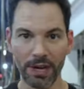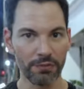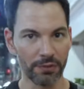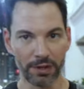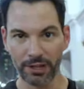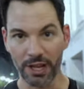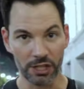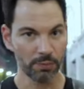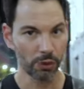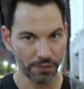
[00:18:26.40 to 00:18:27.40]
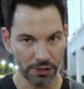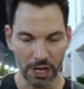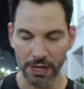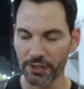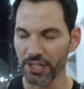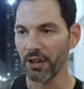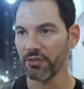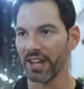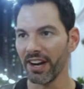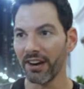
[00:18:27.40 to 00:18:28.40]
great for a lot of sports photographers
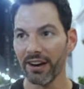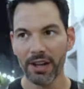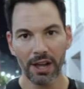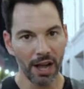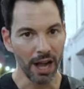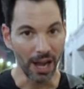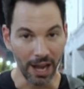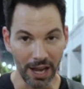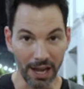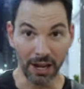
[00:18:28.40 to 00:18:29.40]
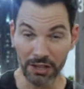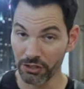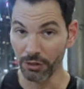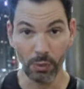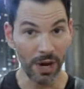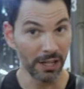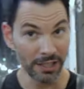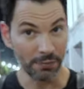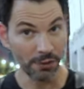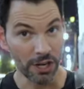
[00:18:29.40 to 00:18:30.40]
out there, uh, certain
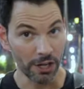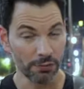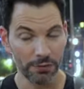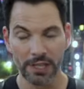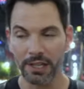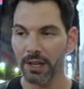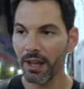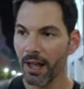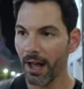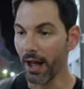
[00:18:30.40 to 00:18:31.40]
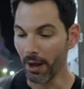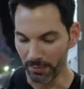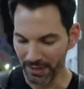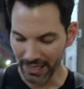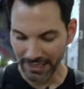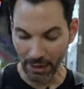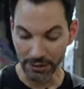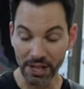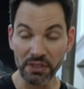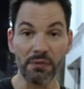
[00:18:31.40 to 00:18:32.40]
wildlife photography. Um, now
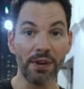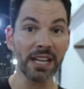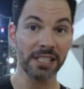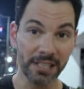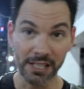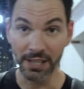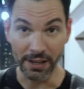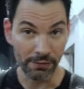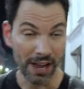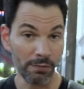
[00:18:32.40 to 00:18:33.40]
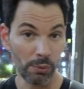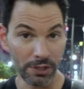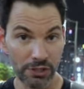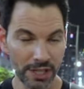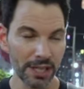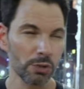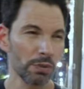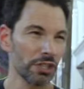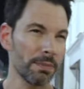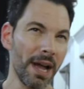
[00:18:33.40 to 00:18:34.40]
it's not the fastest lens at f5.6,
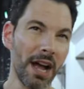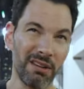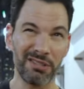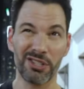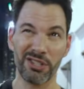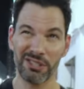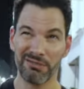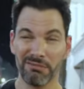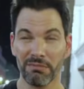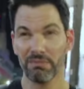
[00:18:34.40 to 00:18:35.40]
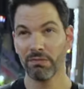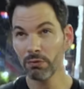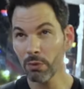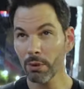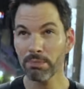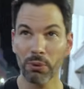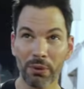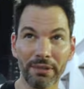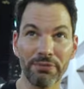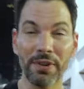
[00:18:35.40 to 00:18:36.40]
which is about
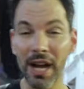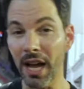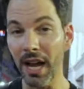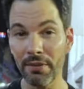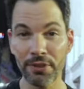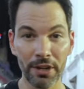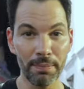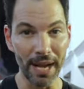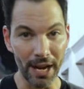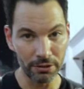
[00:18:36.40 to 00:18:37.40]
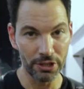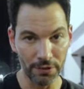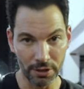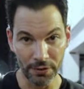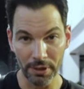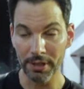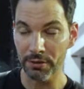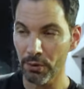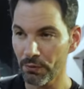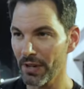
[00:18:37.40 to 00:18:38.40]
4.5 thereabouts if you're converting it
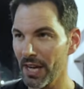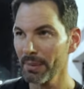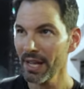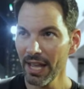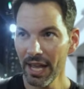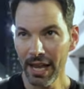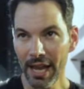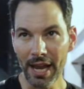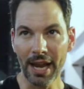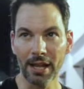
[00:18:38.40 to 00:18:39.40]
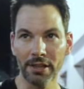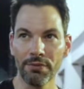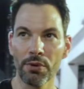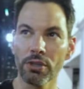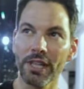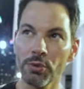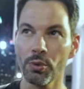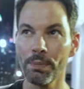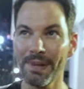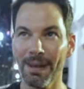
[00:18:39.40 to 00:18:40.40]
to full frame, and the focal
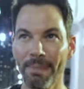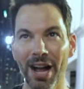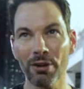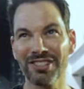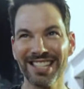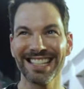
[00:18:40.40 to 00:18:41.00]
length would be about